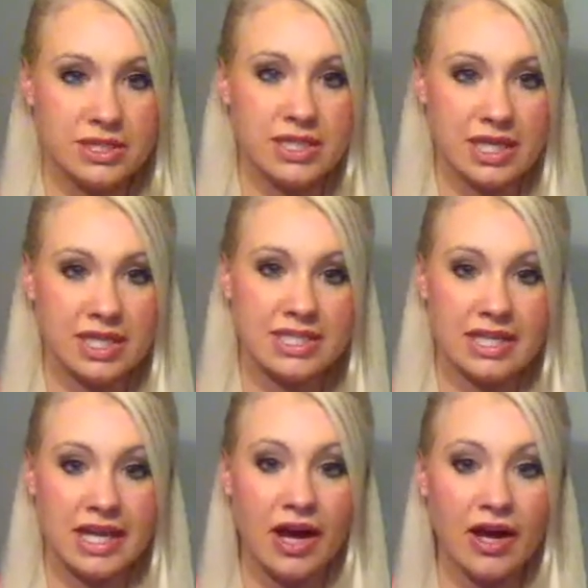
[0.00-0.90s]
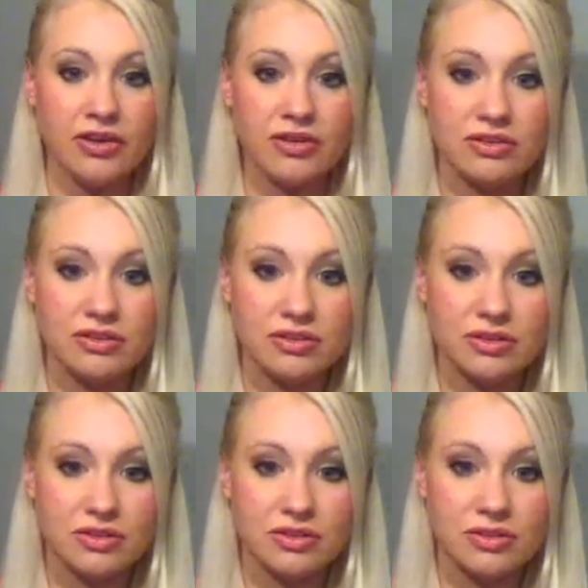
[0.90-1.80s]
Dick and Danielle?
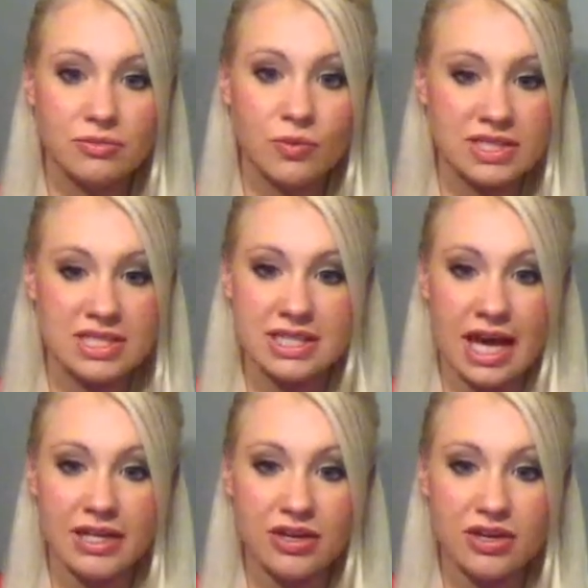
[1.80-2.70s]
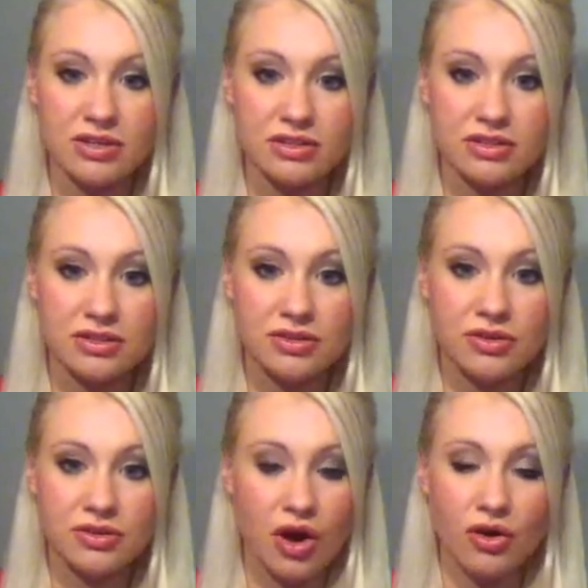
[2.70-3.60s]
Wasn't it that year?
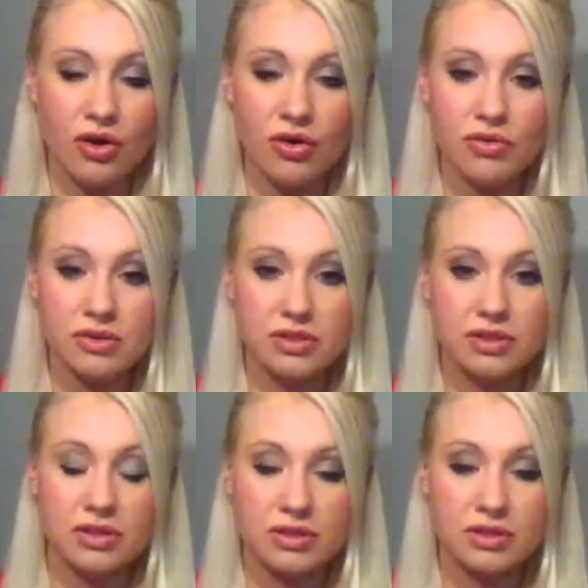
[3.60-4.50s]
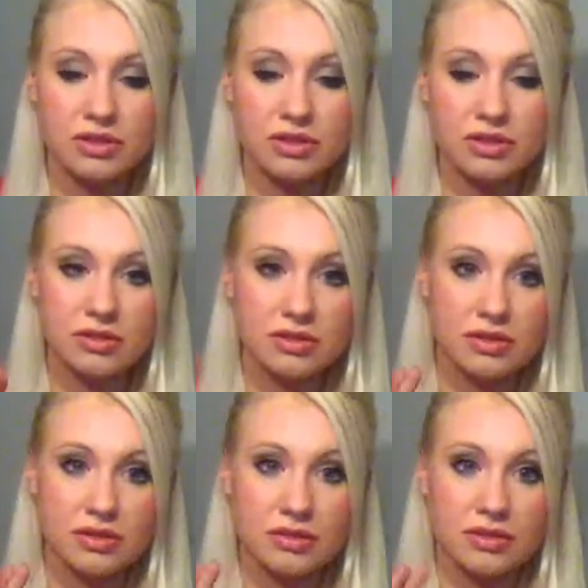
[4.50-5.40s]
No, that wasn't that season.
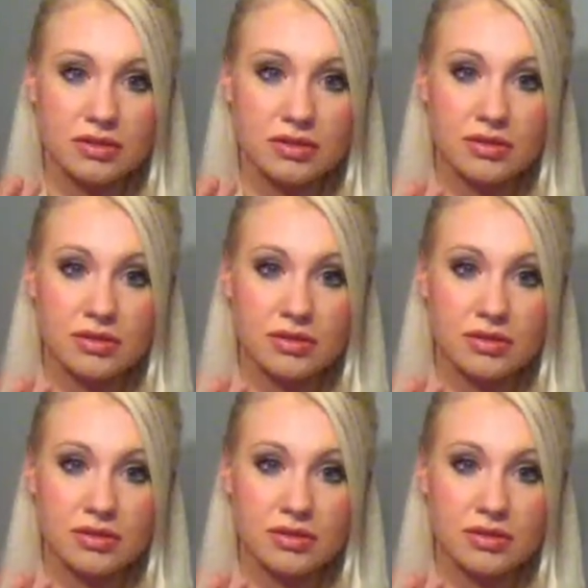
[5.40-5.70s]
No.